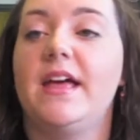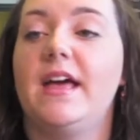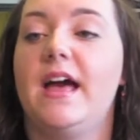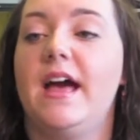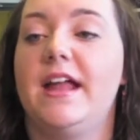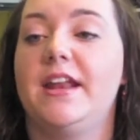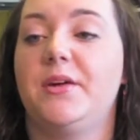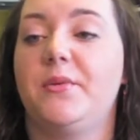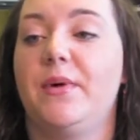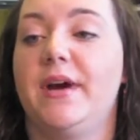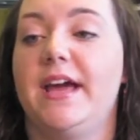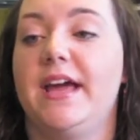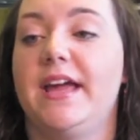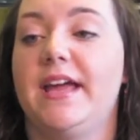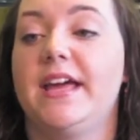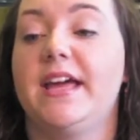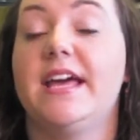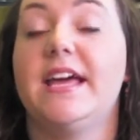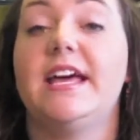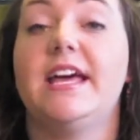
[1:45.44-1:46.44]

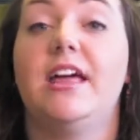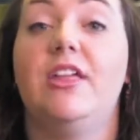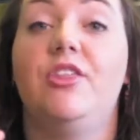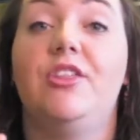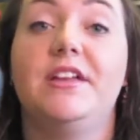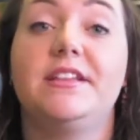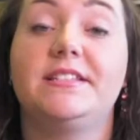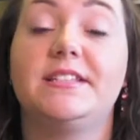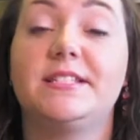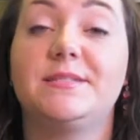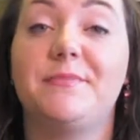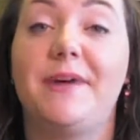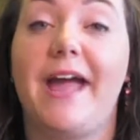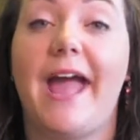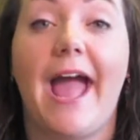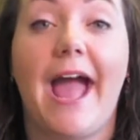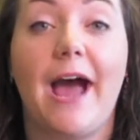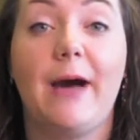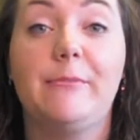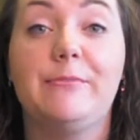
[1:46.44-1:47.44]
Anyway, this is my
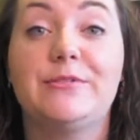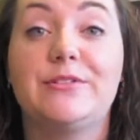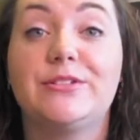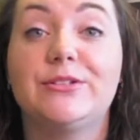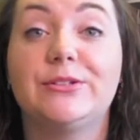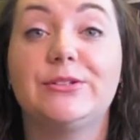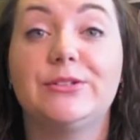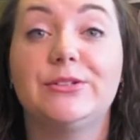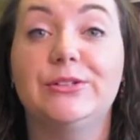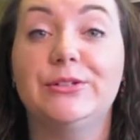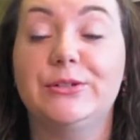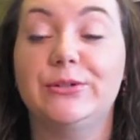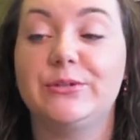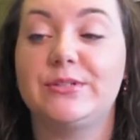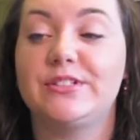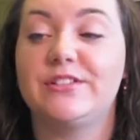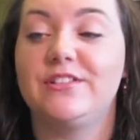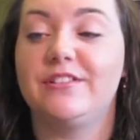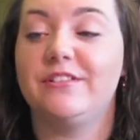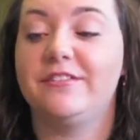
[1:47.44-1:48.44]

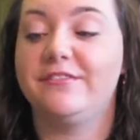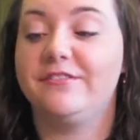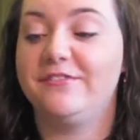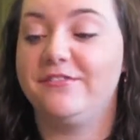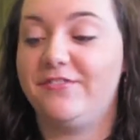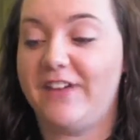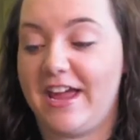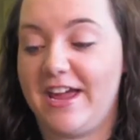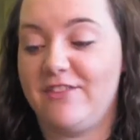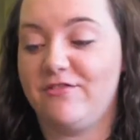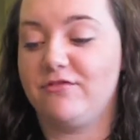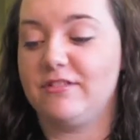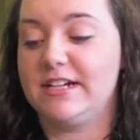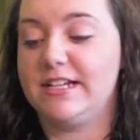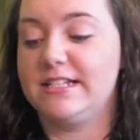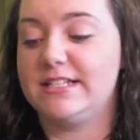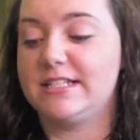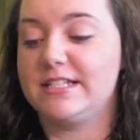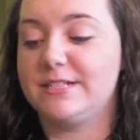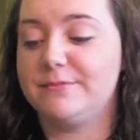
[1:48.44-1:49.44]
absolute
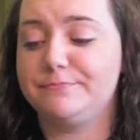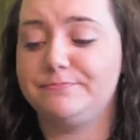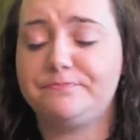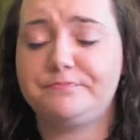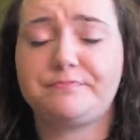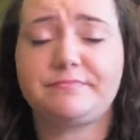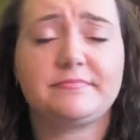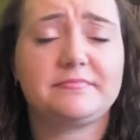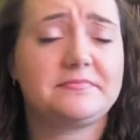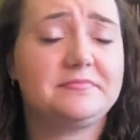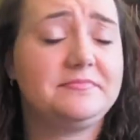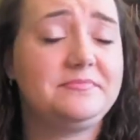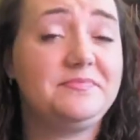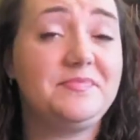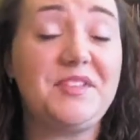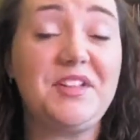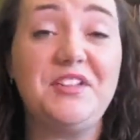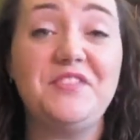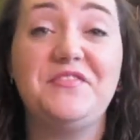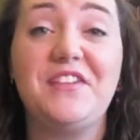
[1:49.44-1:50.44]
favorite
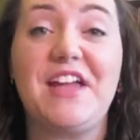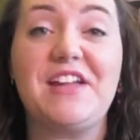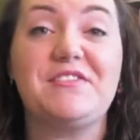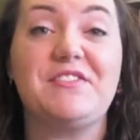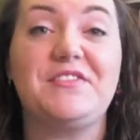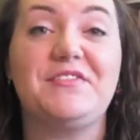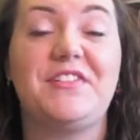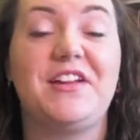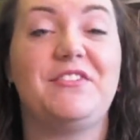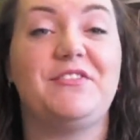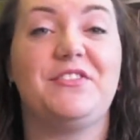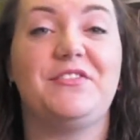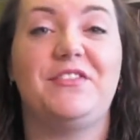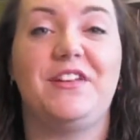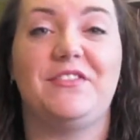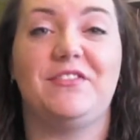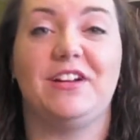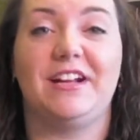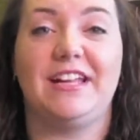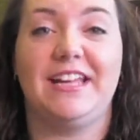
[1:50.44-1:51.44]

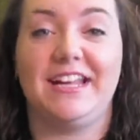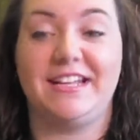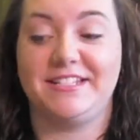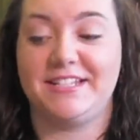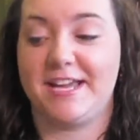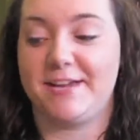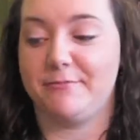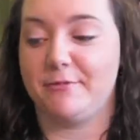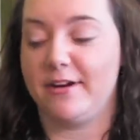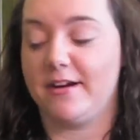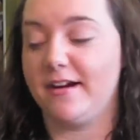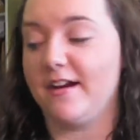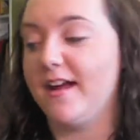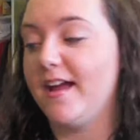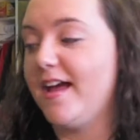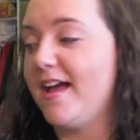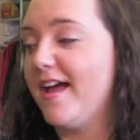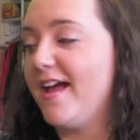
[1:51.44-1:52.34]
heat tamer.